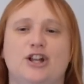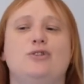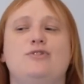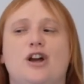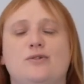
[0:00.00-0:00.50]

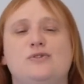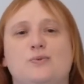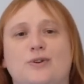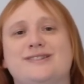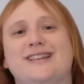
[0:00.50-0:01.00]
who knows
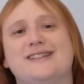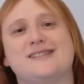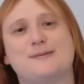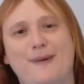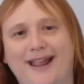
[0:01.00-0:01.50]
what's
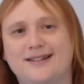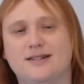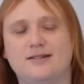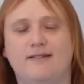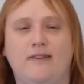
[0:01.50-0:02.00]

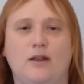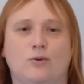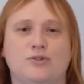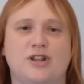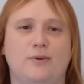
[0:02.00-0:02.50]
expected in the
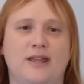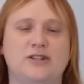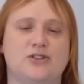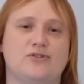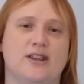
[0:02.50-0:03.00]
auto
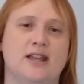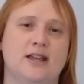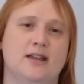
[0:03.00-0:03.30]
industry.